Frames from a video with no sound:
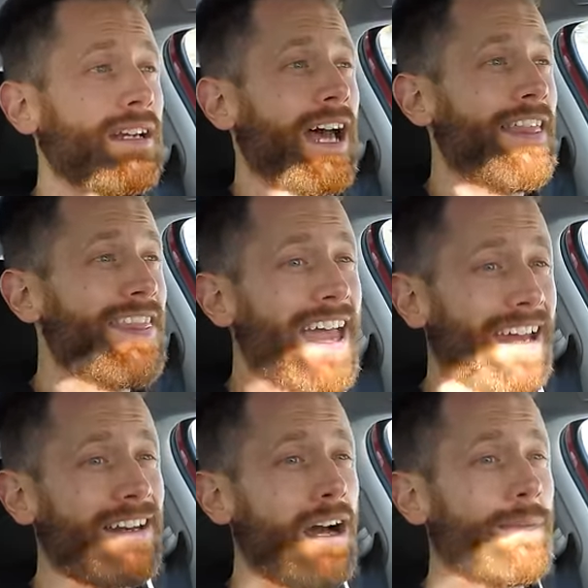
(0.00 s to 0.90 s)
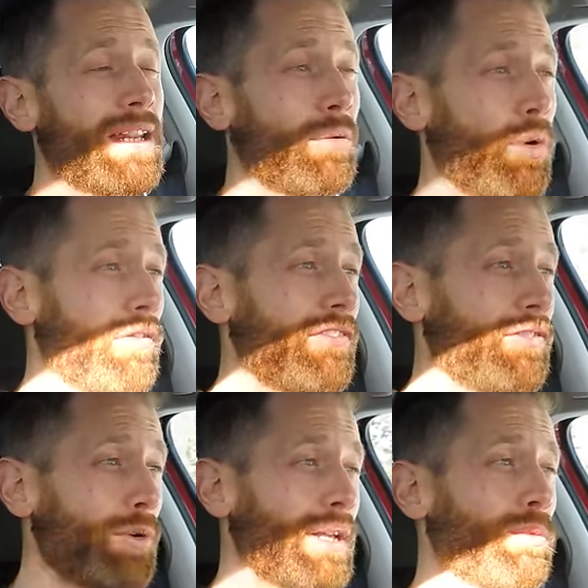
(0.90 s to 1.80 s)
And then I'm in the
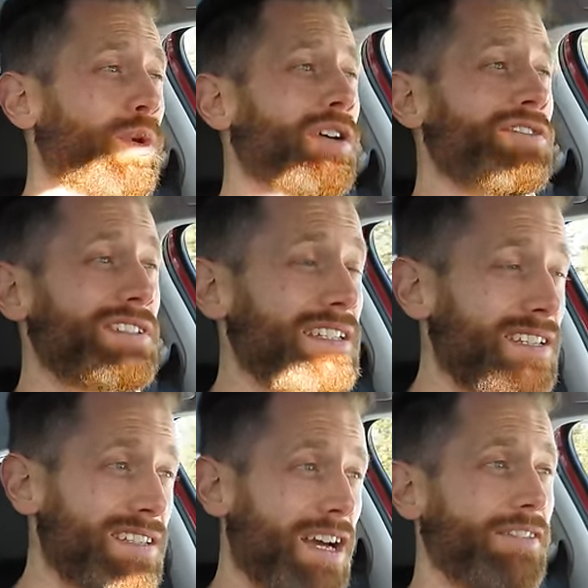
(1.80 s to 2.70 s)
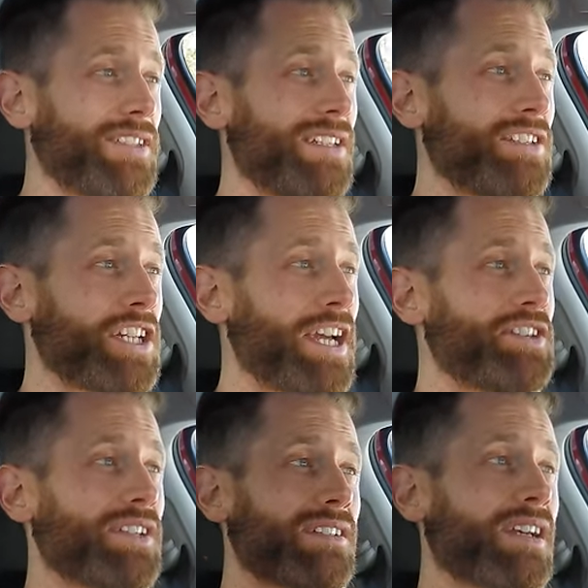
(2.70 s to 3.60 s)
141s as the surface is
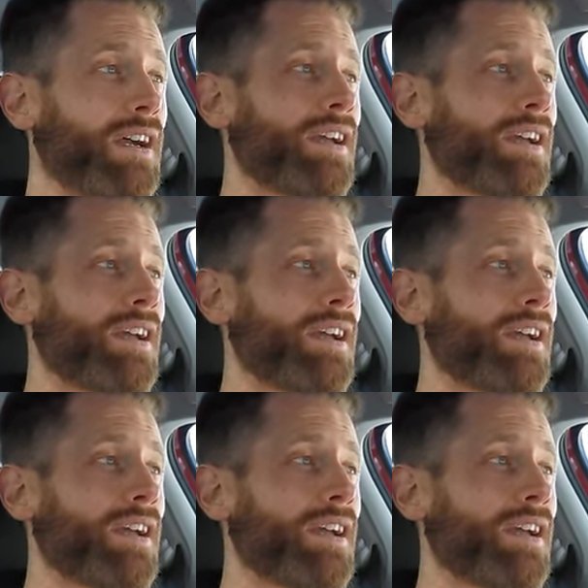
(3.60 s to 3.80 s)
changing. So